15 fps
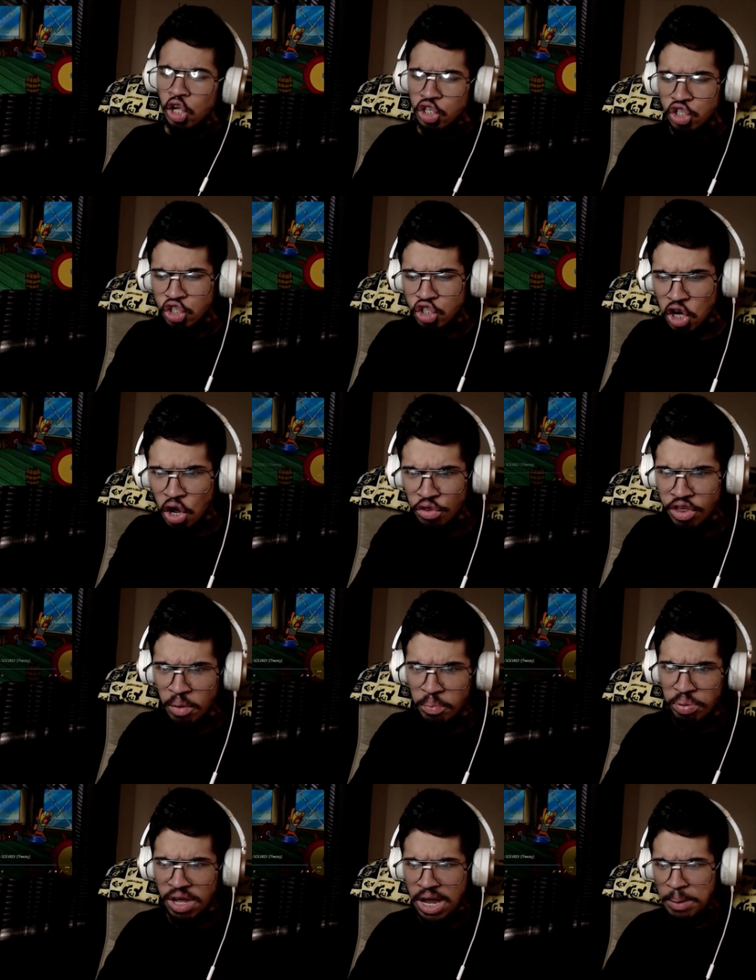the— So the
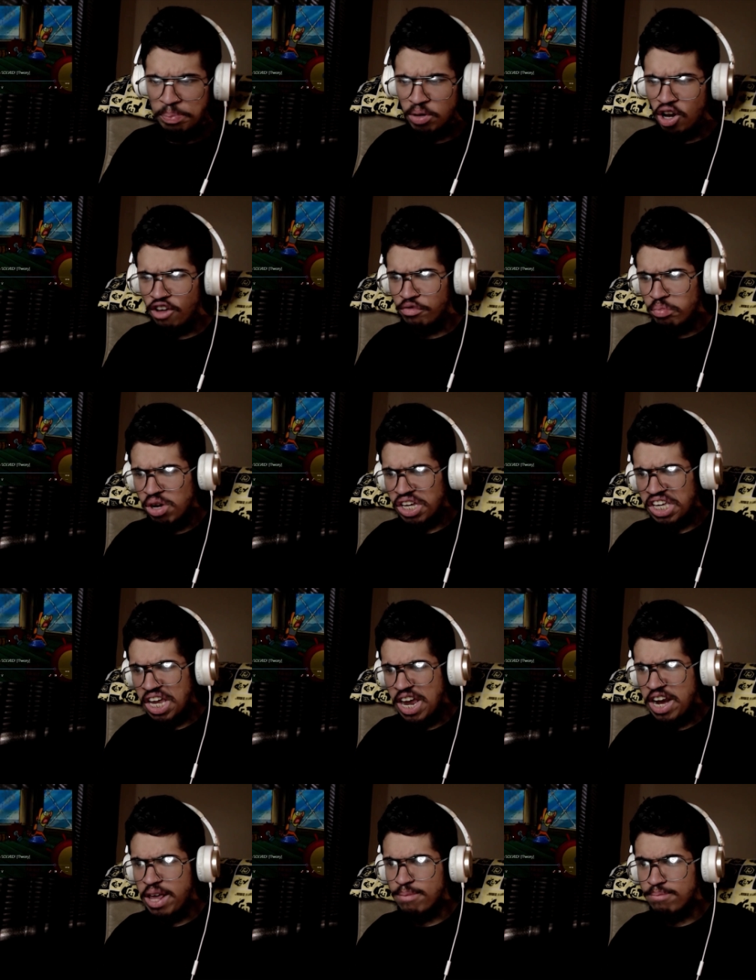people of
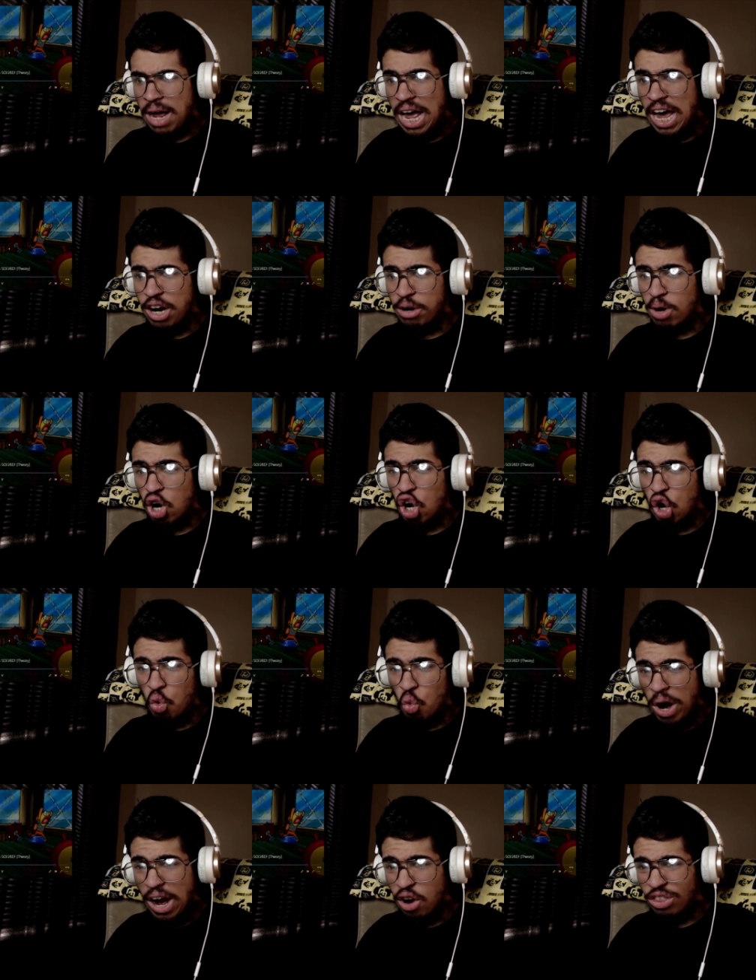Bikini Bottom are
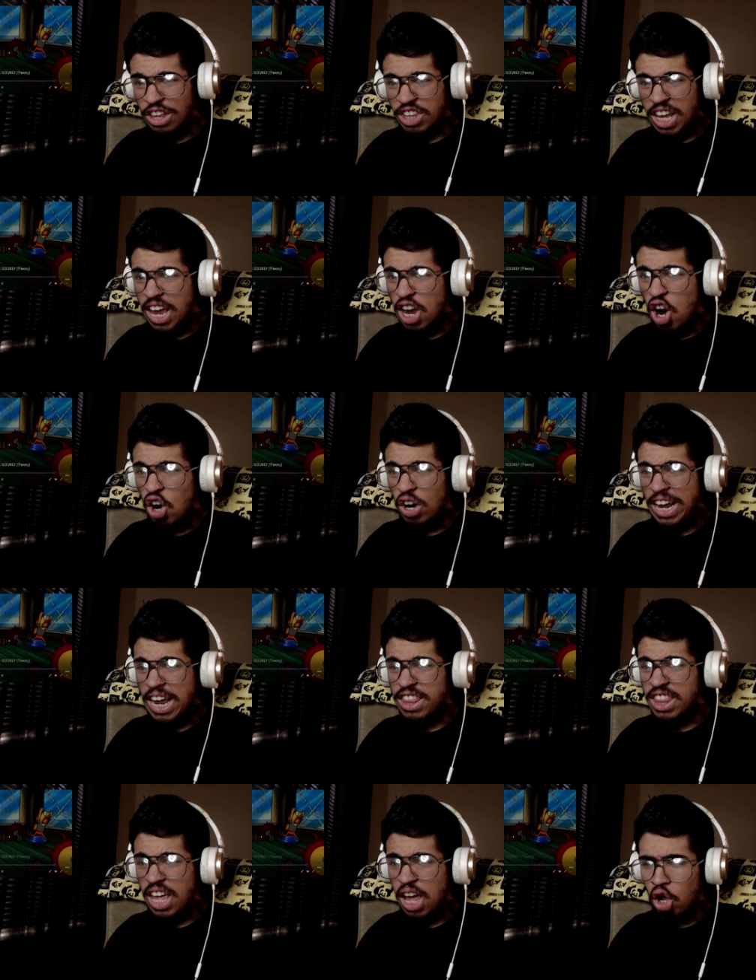aware that they
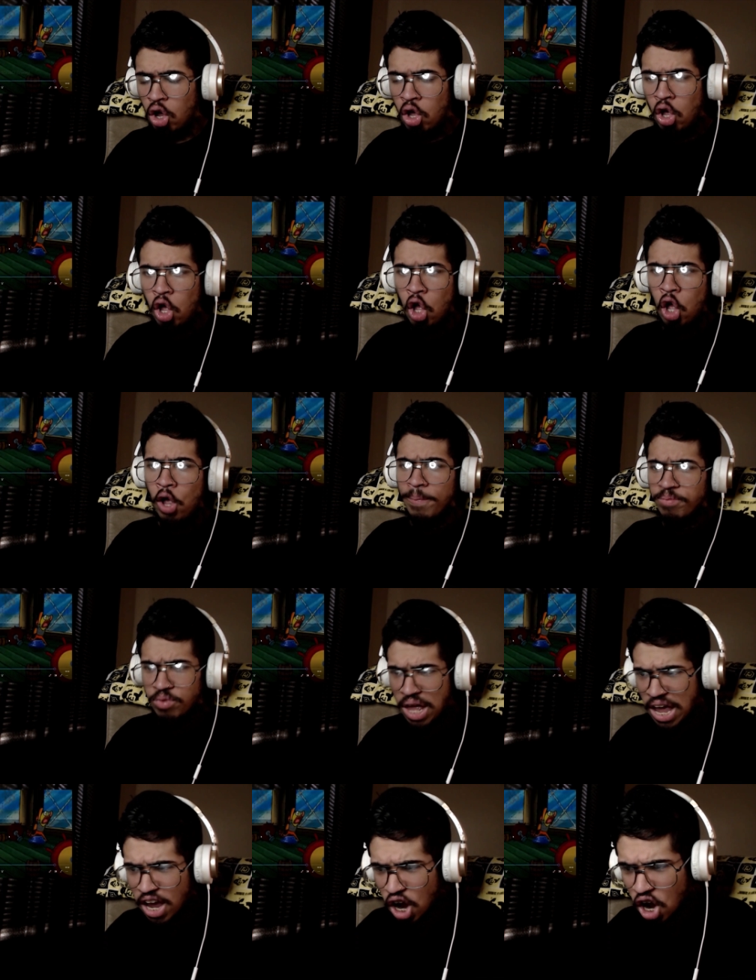
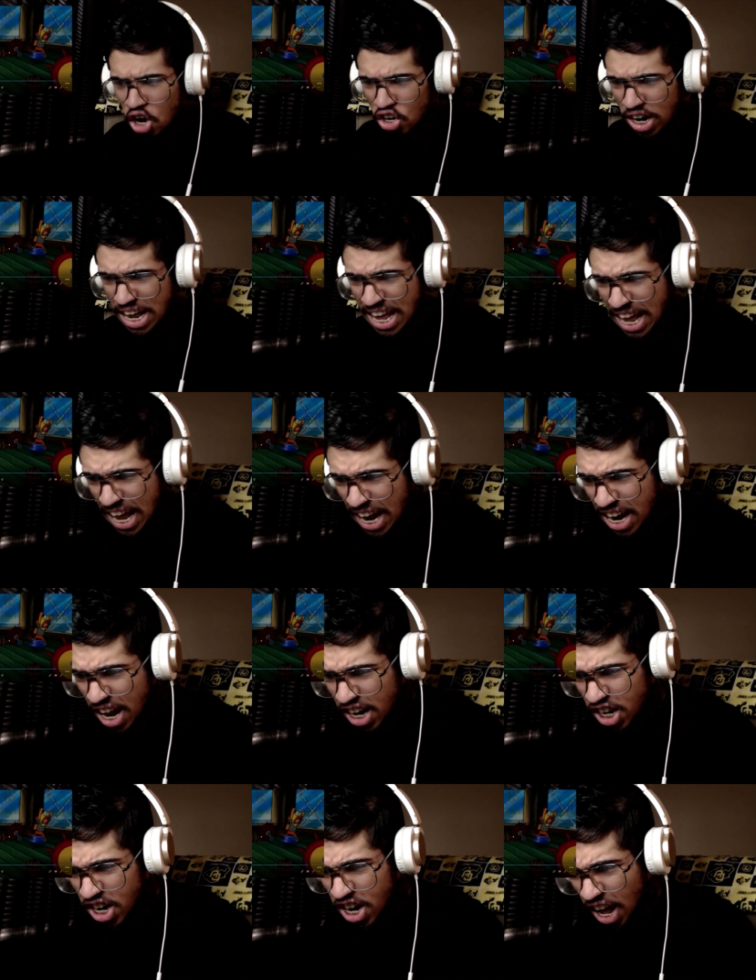are in
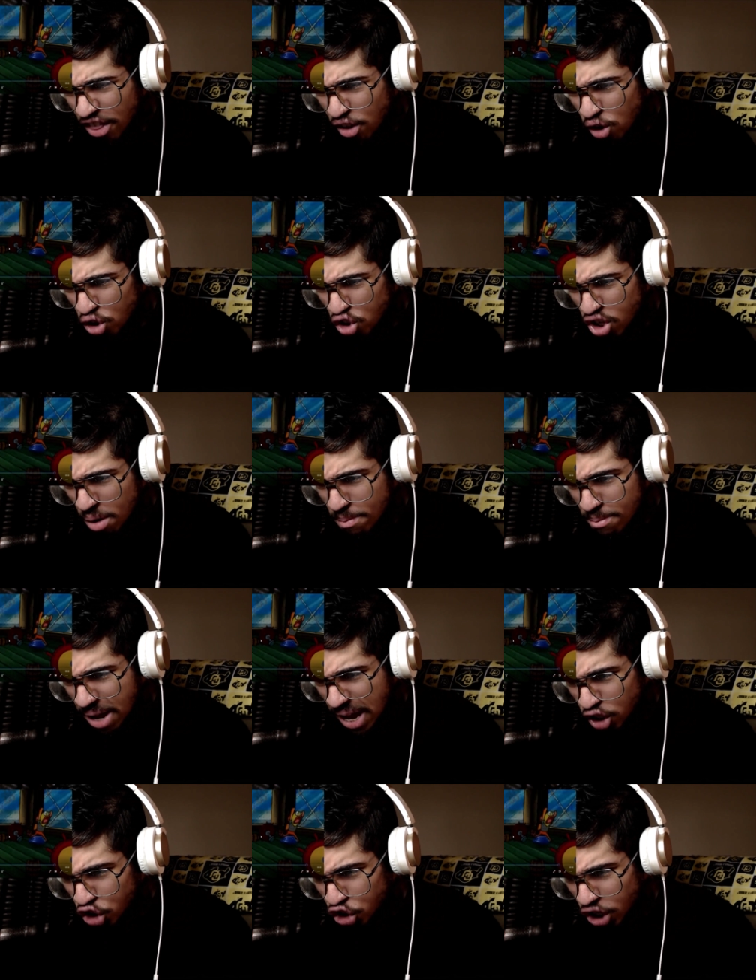another
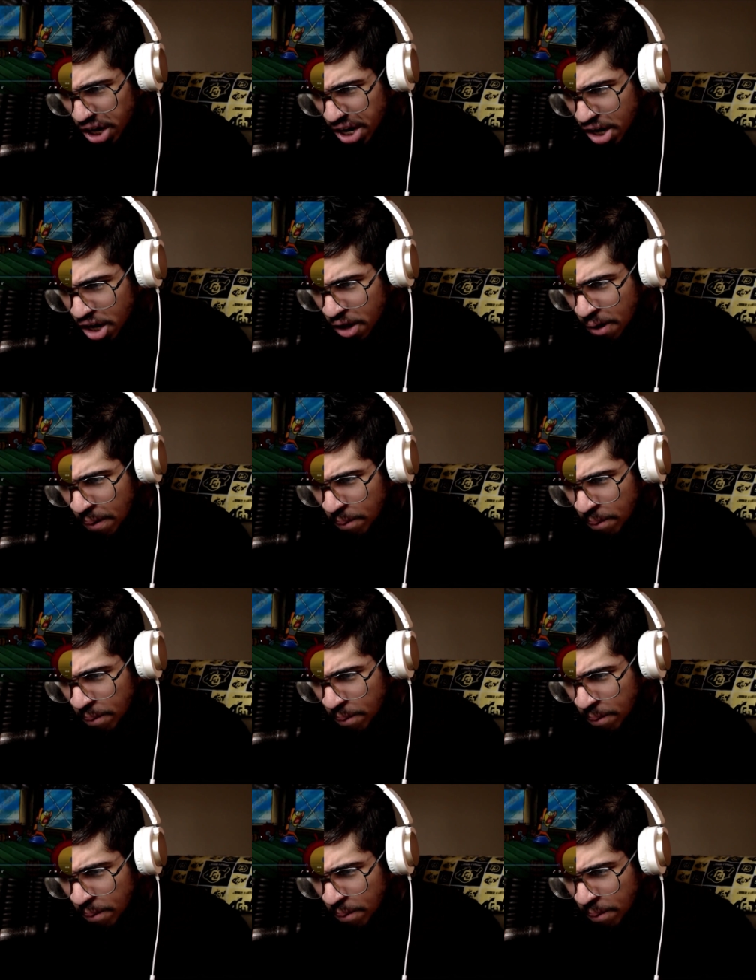dimension,